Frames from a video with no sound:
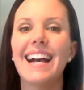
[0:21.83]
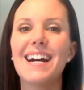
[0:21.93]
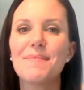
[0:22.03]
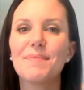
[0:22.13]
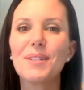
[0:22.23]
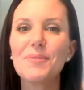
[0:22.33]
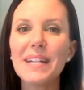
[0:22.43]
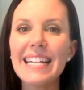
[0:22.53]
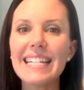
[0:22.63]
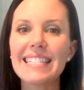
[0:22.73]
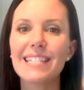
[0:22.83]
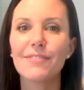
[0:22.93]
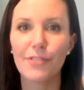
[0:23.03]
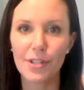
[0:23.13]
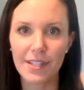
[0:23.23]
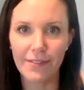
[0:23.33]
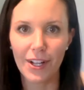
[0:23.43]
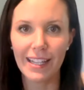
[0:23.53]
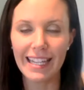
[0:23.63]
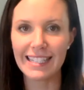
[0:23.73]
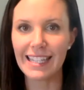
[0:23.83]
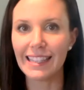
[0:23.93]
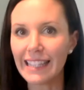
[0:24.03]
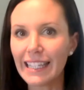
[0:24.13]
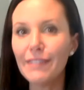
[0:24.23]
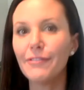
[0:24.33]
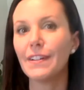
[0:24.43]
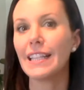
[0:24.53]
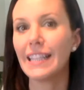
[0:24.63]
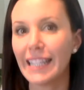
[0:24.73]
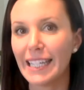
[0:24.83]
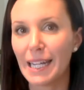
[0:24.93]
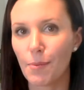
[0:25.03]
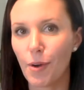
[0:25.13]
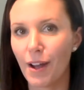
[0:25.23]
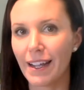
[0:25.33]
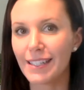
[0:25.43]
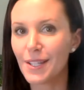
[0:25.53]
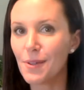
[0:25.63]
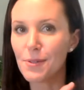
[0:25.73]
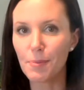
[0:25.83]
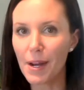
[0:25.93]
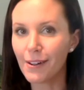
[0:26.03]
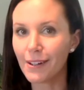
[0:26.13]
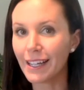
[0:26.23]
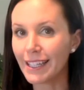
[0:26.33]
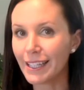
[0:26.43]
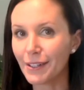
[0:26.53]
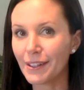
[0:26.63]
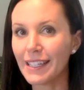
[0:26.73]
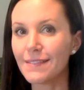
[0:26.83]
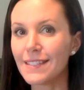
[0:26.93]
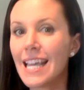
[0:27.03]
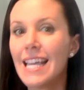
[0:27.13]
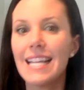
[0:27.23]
Um, so what it is, is first of all, it's a leaf cleaning product. So you spray it on to clean your leaves.